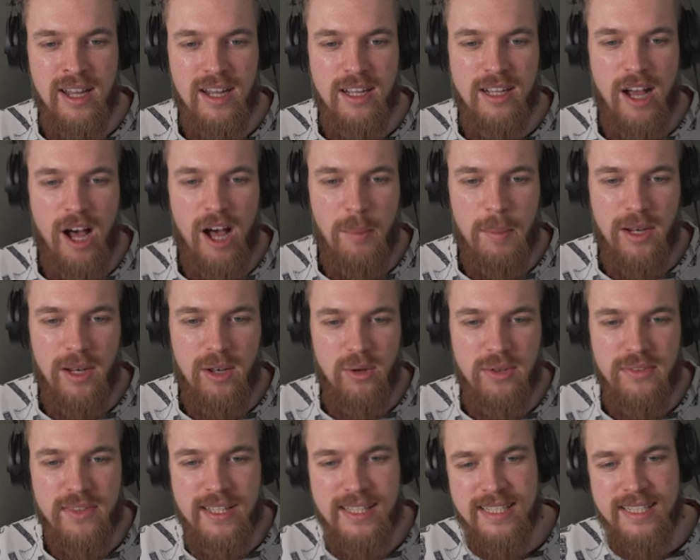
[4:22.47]
come
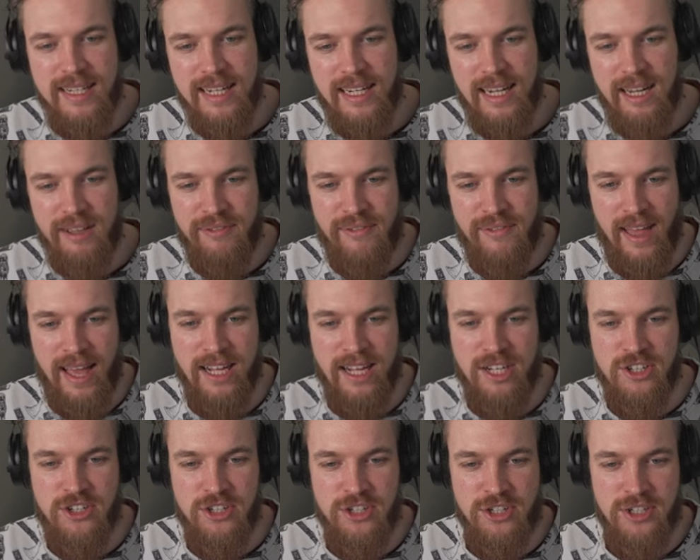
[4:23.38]
along this cliff
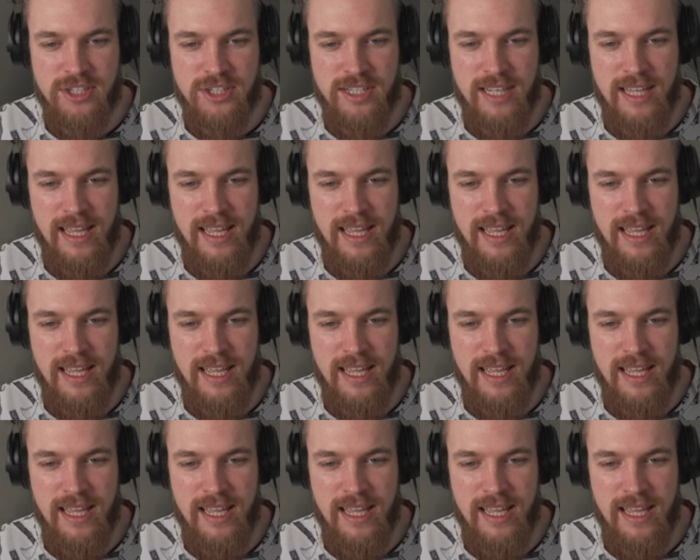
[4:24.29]
edge just